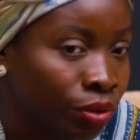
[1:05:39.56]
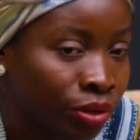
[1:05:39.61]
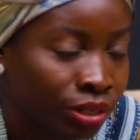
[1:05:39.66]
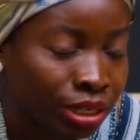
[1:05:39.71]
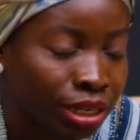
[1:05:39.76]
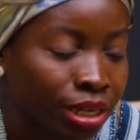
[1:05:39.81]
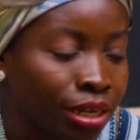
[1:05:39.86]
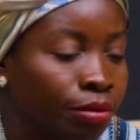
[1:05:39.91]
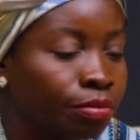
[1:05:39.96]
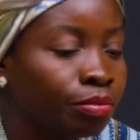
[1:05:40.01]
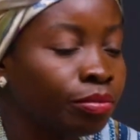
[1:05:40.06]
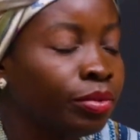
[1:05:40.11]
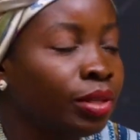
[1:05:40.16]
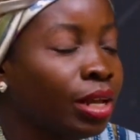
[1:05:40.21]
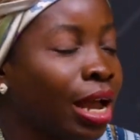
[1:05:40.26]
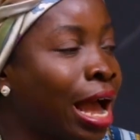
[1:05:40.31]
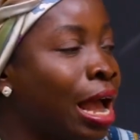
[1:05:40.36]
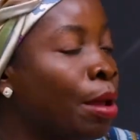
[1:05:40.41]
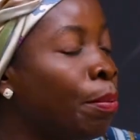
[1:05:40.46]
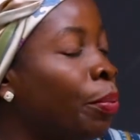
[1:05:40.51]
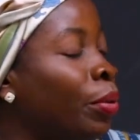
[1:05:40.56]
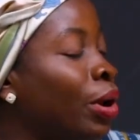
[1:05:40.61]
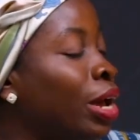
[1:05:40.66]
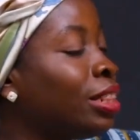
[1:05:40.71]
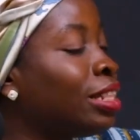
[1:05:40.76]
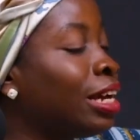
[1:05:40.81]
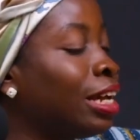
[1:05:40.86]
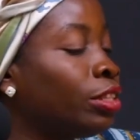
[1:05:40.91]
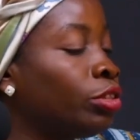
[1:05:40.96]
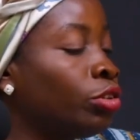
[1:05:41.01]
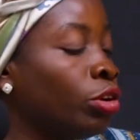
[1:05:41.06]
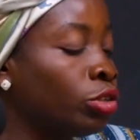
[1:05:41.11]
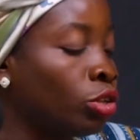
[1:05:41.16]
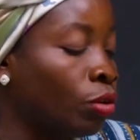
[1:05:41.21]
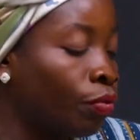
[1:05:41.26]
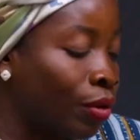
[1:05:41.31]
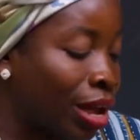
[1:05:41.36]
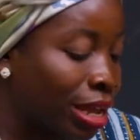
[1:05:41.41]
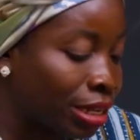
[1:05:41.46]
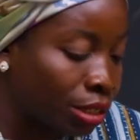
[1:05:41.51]
You see, I pray that those
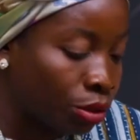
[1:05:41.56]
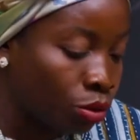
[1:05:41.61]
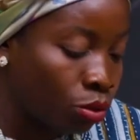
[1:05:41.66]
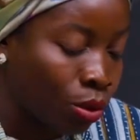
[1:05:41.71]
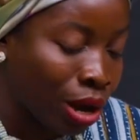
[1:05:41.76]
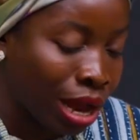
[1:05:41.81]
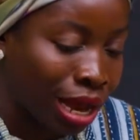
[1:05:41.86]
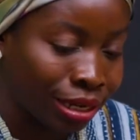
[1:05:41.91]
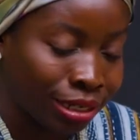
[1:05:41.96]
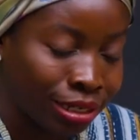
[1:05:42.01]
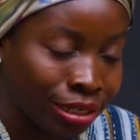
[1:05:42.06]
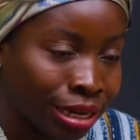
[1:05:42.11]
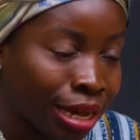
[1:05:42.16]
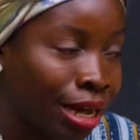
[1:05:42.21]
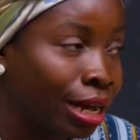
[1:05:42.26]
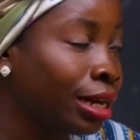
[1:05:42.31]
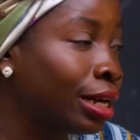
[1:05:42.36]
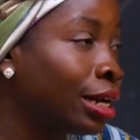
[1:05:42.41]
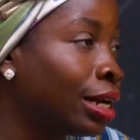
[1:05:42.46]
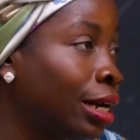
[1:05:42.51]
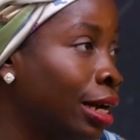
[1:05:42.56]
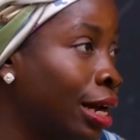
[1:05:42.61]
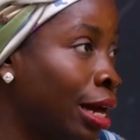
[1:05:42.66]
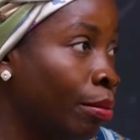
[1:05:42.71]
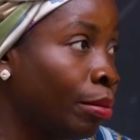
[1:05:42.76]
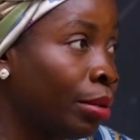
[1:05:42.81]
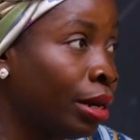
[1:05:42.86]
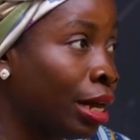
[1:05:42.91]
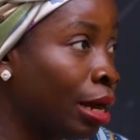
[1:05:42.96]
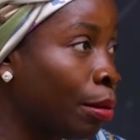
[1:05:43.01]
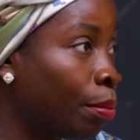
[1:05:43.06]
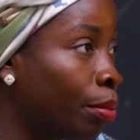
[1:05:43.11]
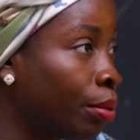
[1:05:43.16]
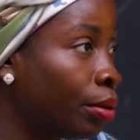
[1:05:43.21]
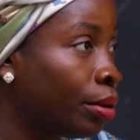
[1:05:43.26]
of us who are young coming up